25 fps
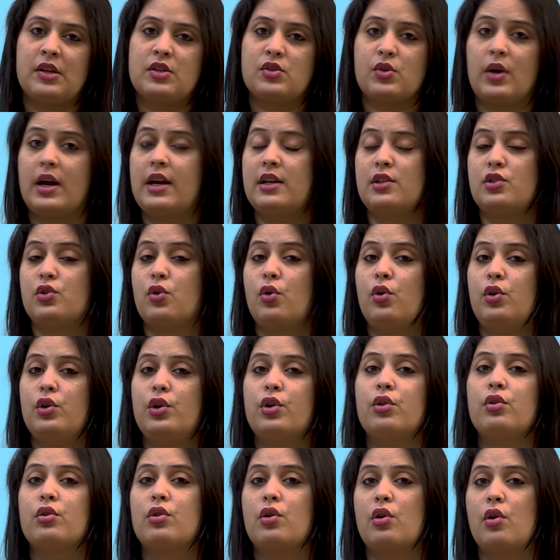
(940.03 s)
So I told
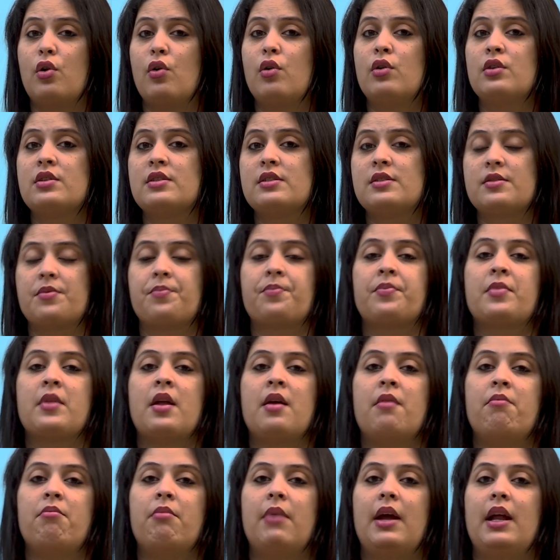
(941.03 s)
you clones,
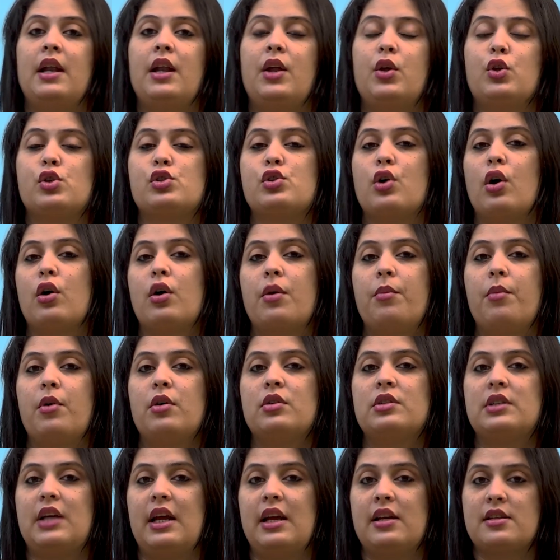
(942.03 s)
mainly you talk
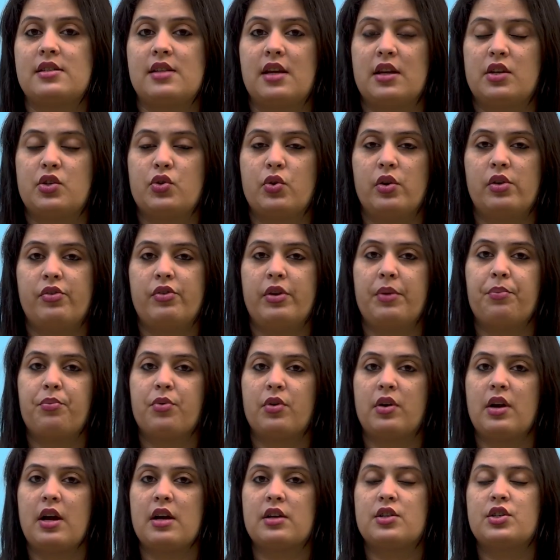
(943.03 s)
about asexual
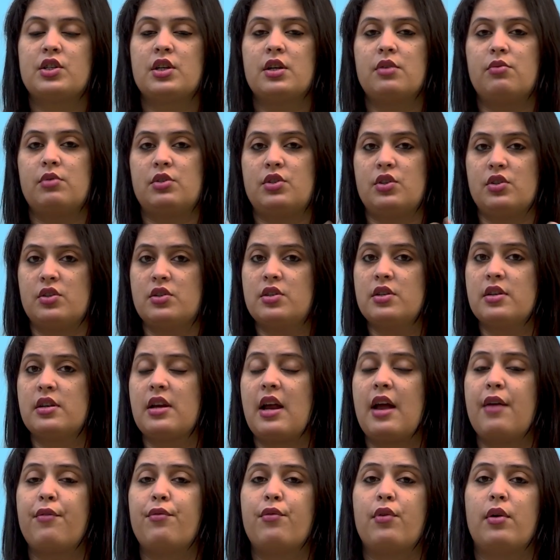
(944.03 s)
reproduction, which is
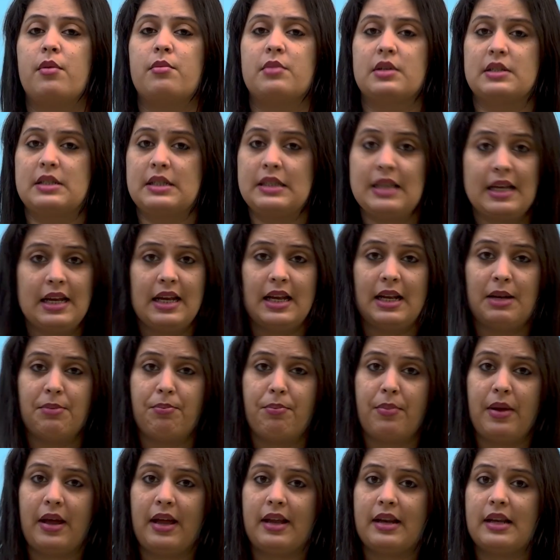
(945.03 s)
derived from a single
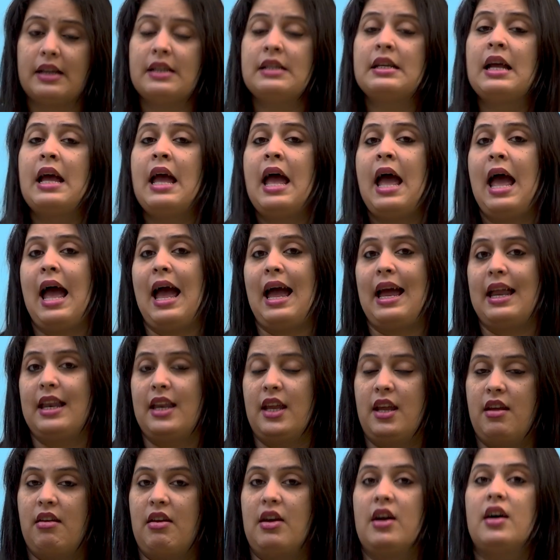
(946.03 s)
parent,
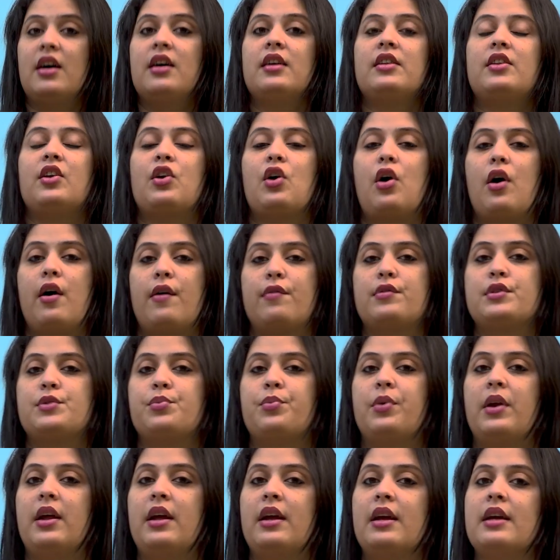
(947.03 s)
and here the
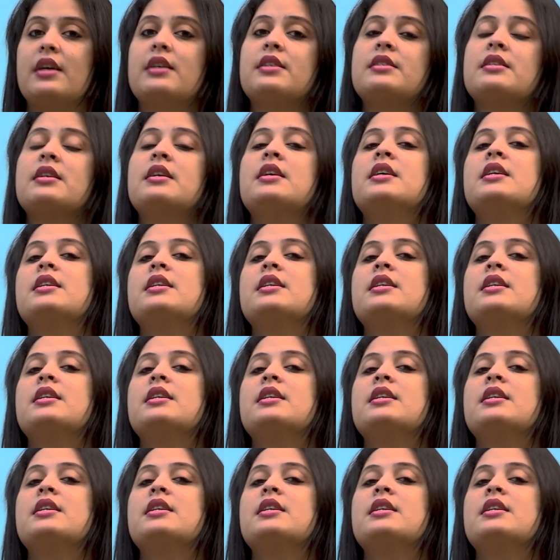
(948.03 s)
offspring is